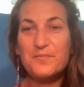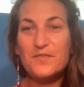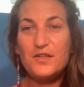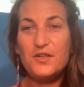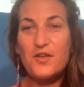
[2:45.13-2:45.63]

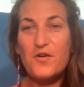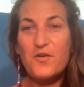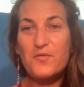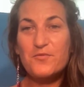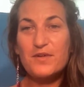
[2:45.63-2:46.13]
you know,
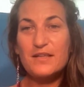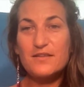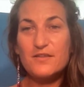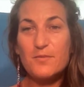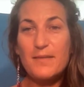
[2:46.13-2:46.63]
with
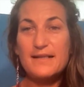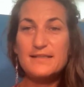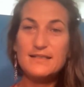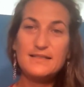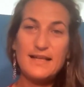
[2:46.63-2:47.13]
the best
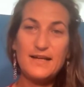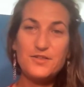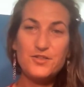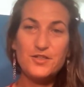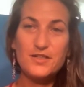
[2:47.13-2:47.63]

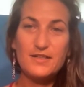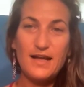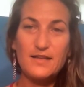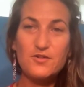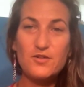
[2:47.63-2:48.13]
intention
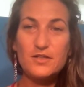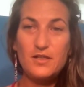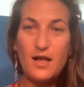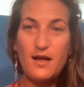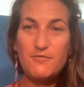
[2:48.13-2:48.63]
and all the
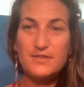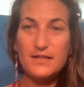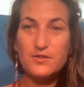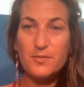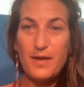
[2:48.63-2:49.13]
love that
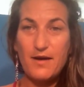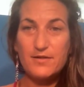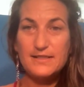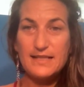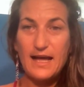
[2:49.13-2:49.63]
our
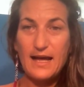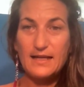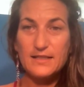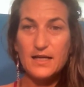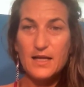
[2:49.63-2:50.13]
parents had,
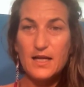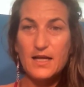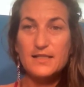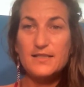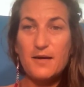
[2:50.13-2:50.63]

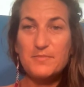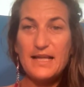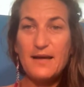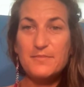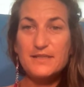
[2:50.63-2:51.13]

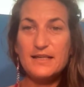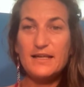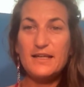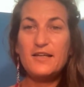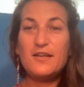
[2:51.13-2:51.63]
sometimes
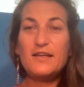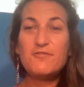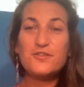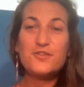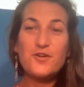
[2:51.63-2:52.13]

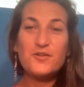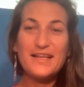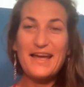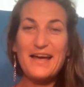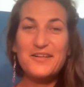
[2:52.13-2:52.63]
even though they
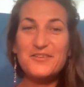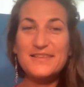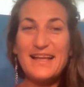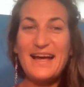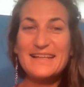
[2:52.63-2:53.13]
had all
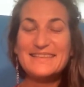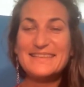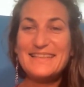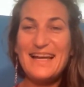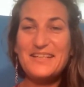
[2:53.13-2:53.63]
that,
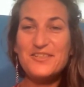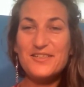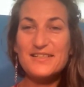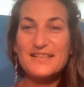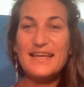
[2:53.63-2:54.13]
they
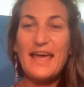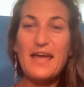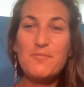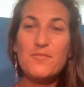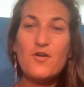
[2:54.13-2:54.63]
just
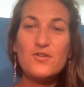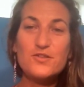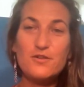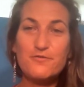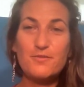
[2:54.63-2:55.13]
came
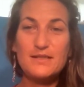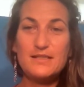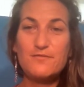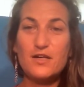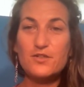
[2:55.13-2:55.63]
also from a
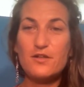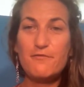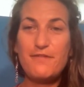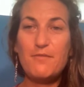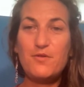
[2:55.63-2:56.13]
dysfunctional
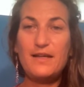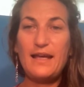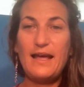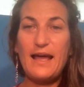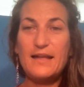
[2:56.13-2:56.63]

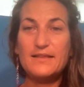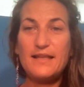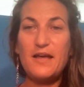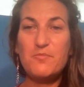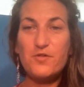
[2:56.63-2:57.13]
family and
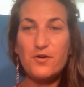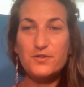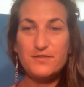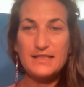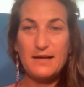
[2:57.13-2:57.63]
they brought
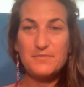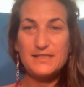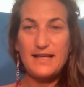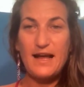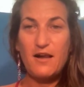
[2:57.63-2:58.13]
with
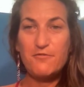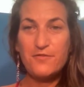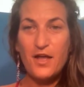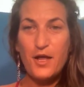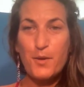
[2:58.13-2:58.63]
themselves
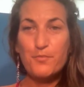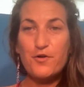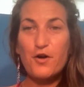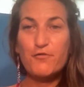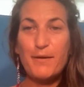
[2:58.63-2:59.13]

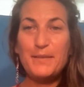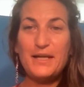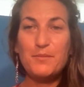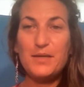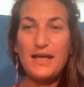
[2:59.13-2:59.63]

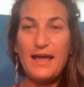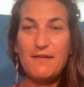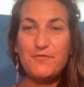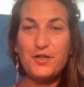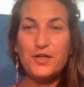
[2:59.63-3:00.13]
programming,
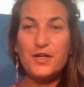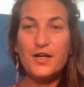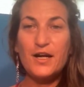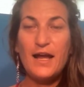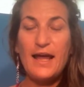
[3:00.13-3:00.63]
behavior,
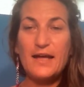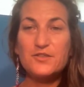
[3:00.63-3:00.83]
and